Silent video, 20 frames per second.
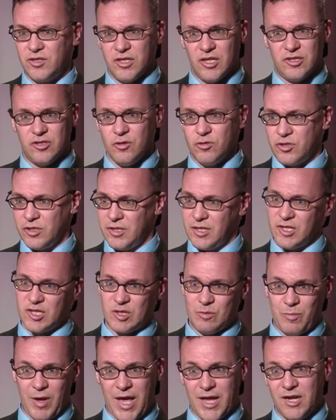It's usually in
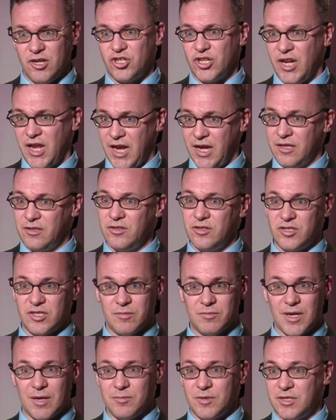Spanish and English.
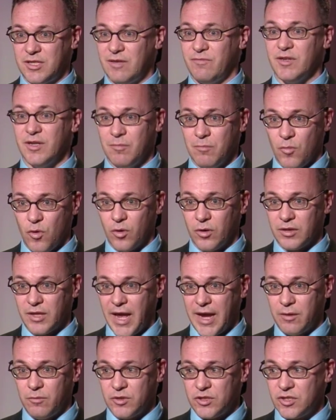Sometimes it's even in more
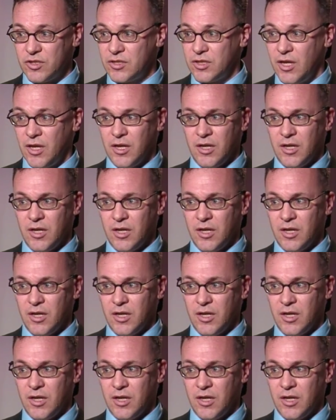languages.